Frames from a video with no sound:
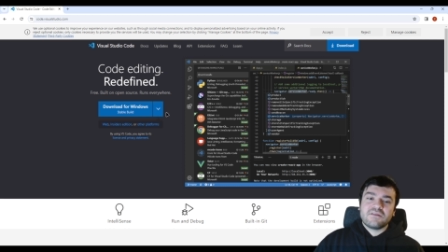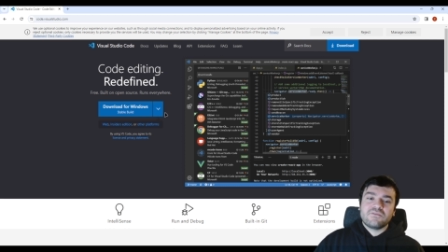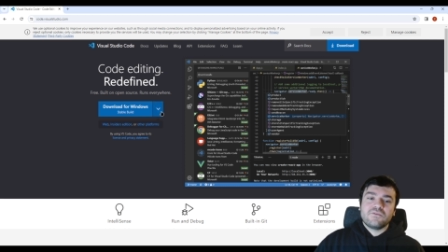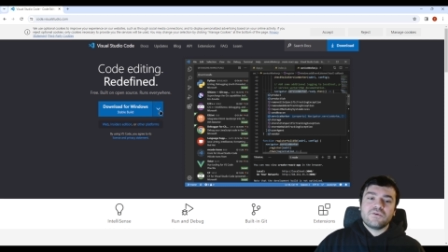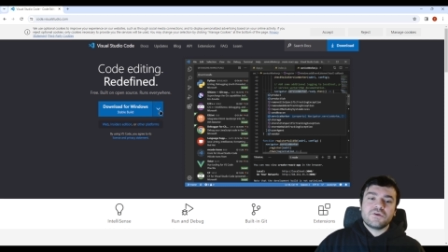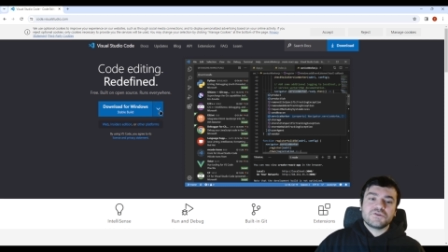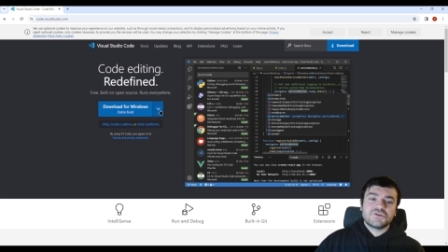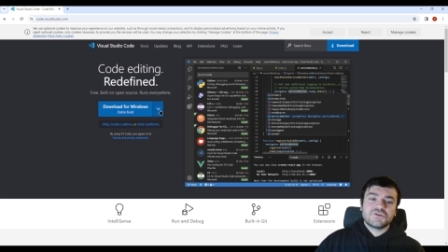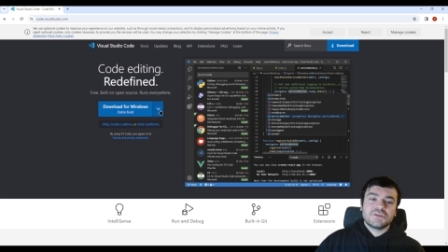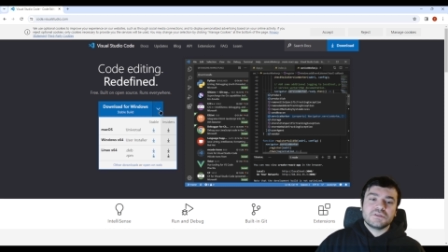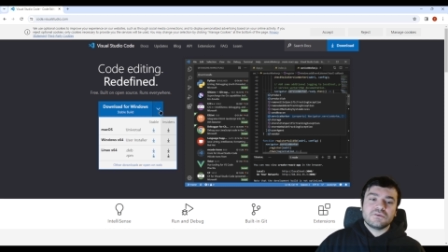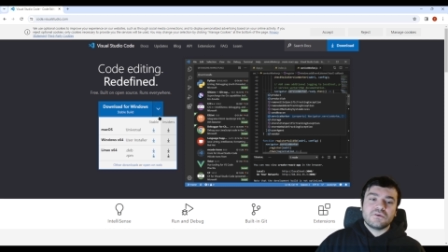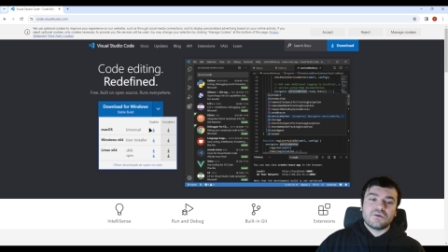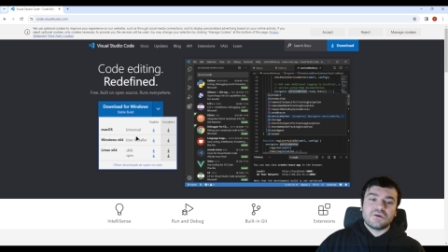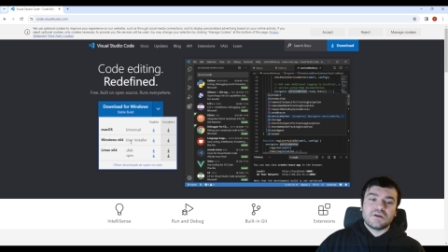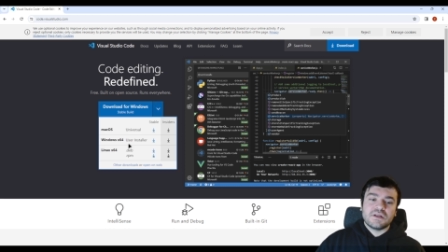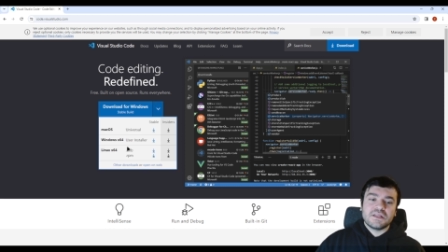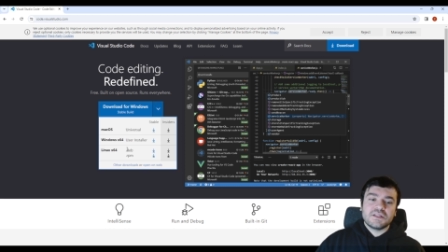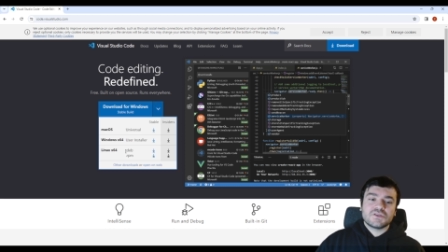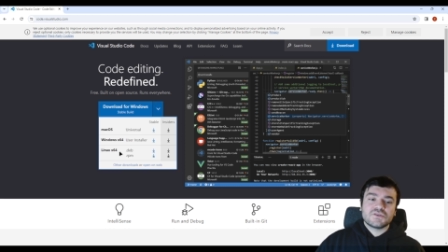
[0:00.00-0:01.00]
version or
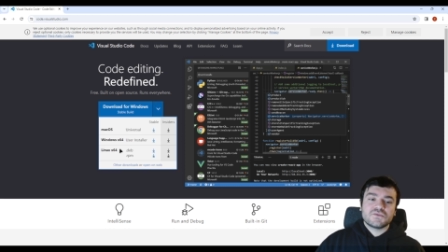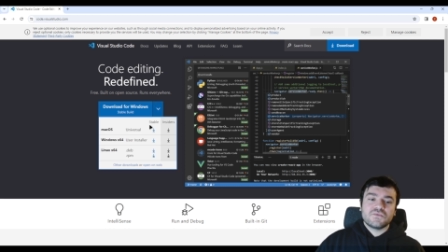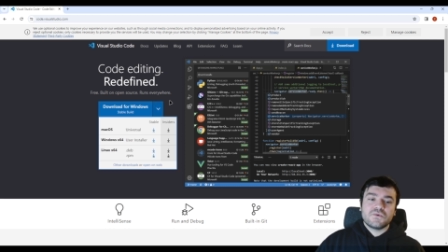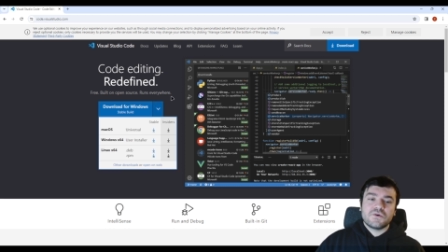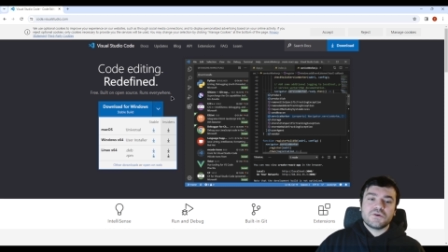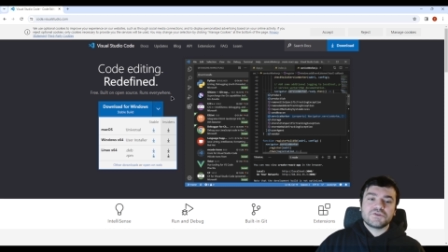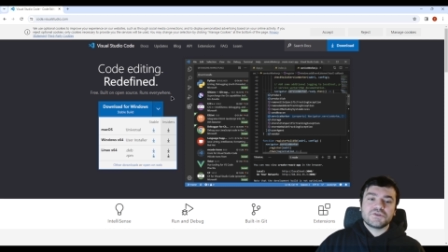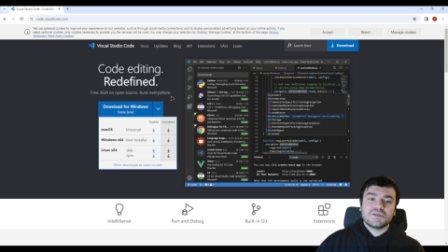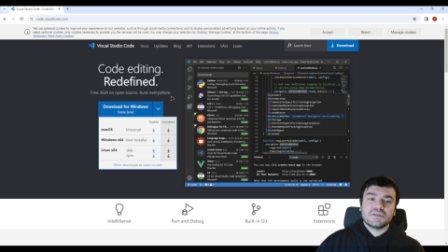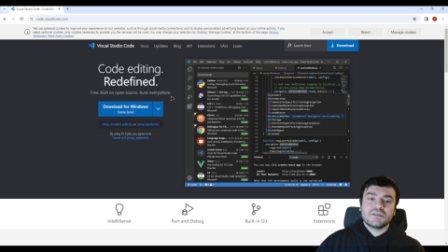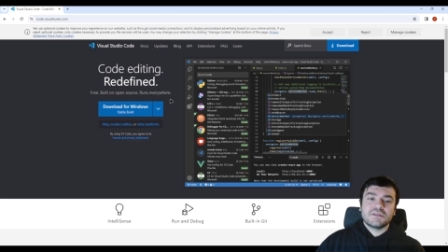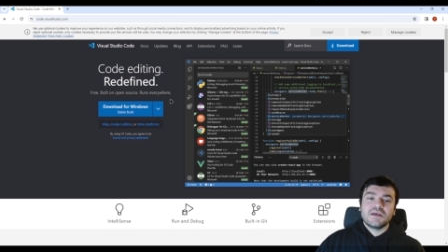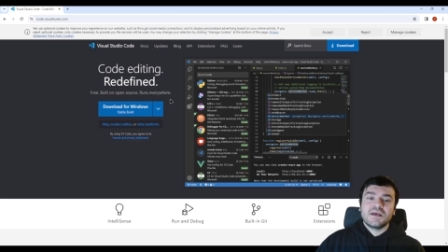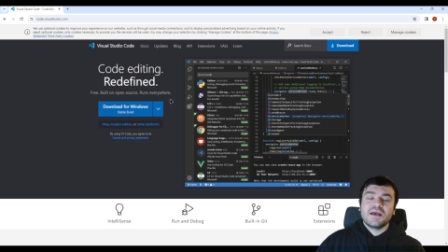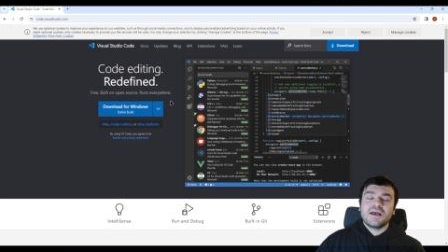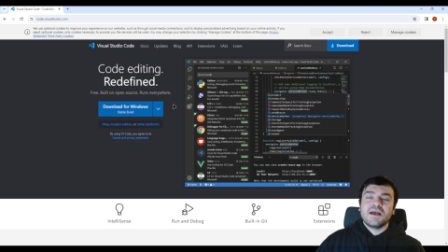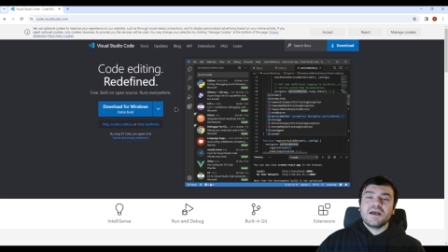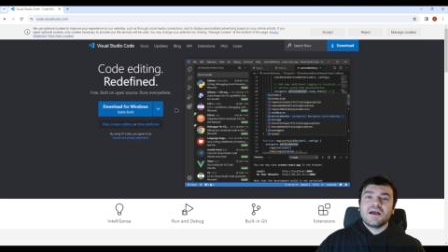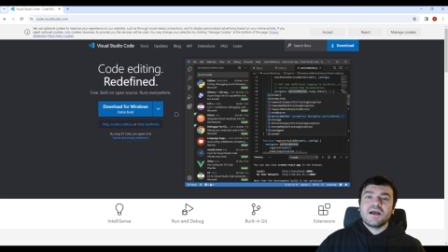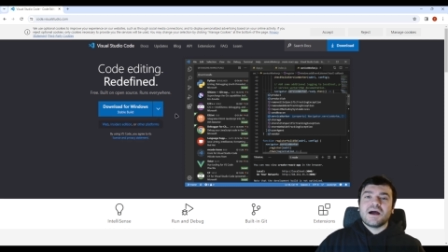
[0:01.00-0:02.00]
Linux version,
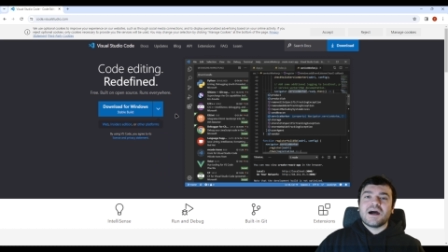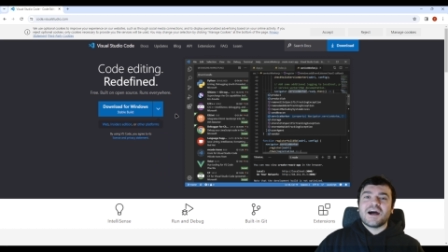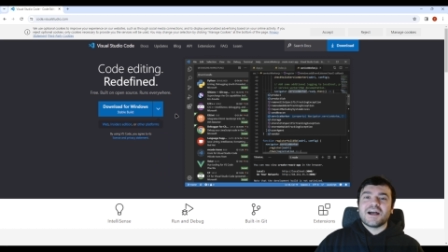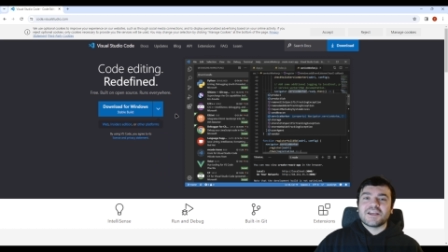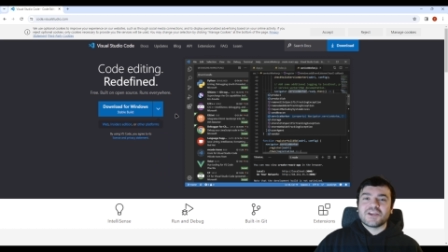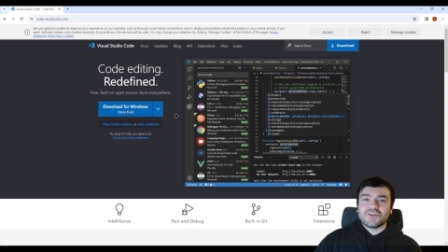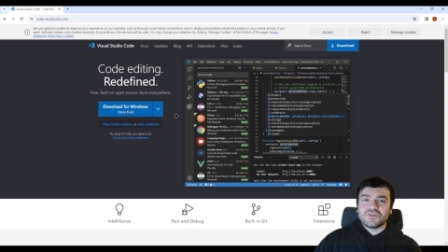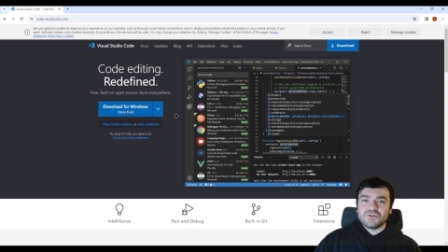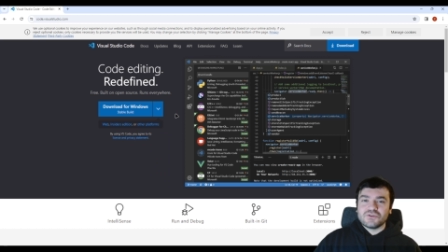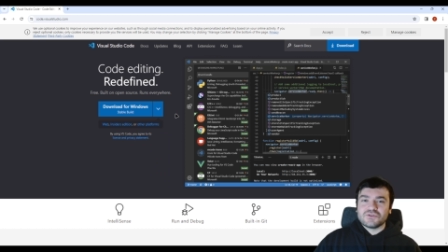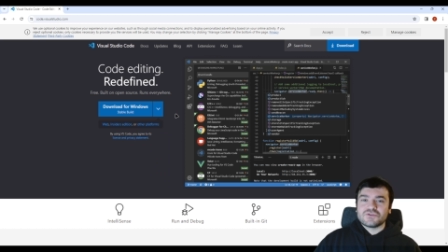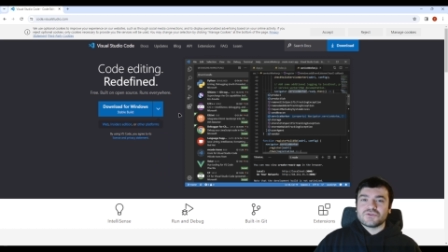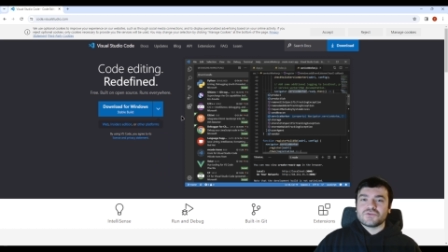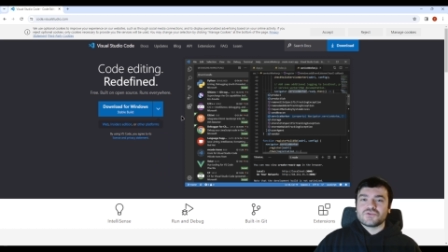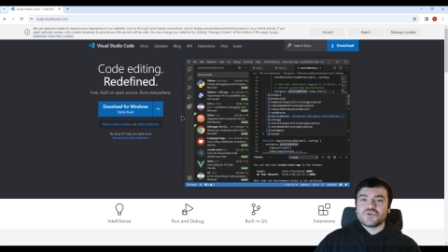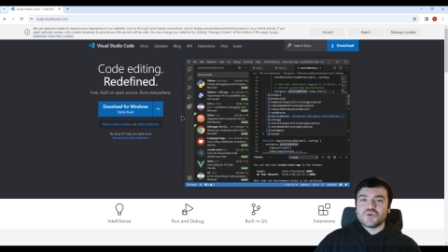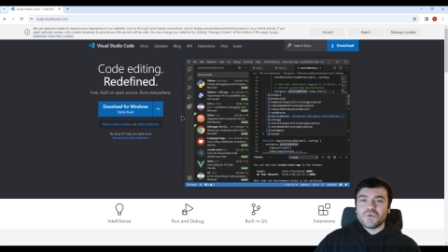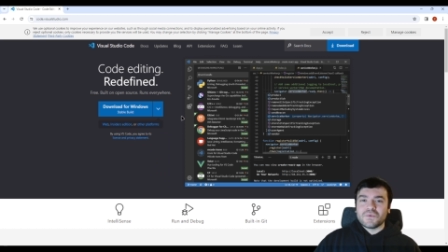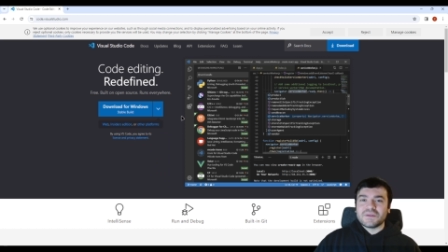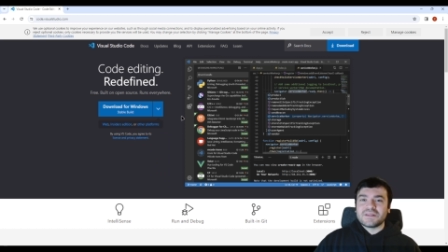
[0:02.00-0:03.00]
I can also
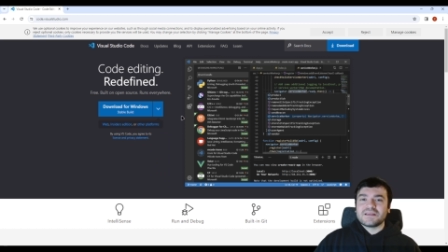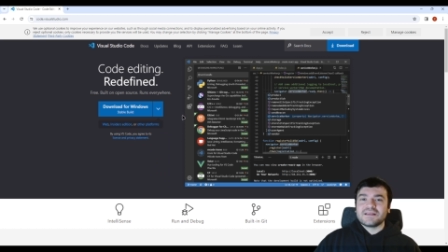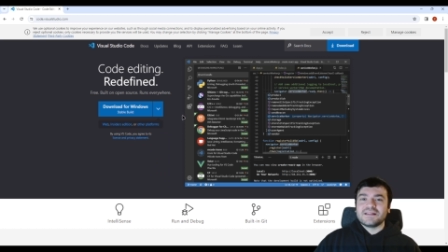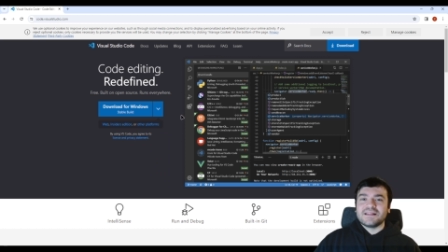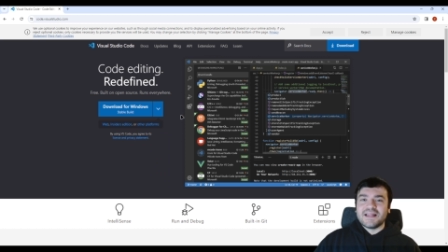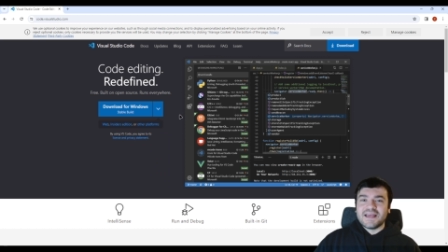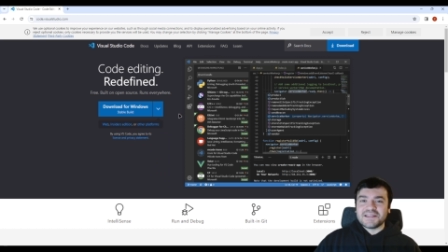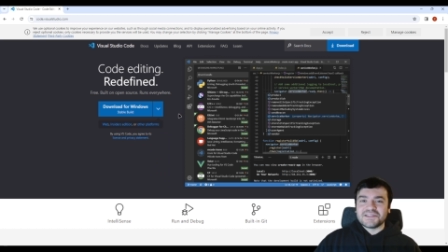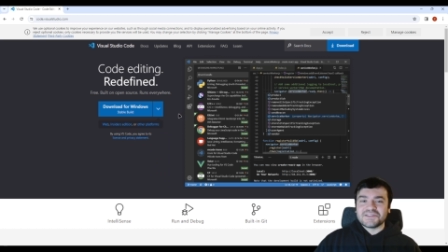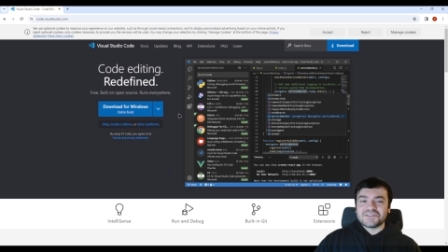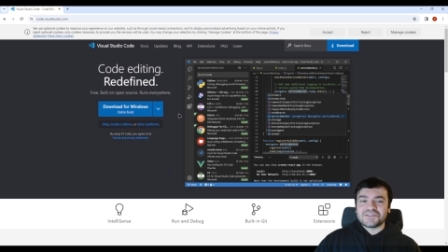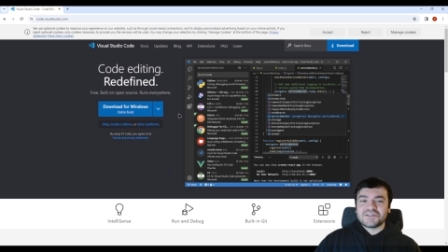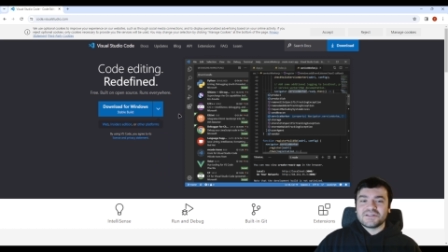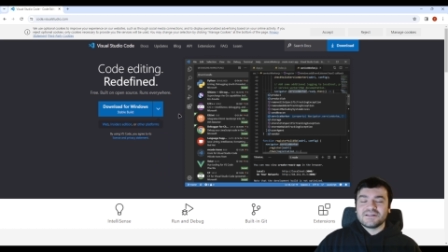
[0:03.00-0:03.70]
show it later.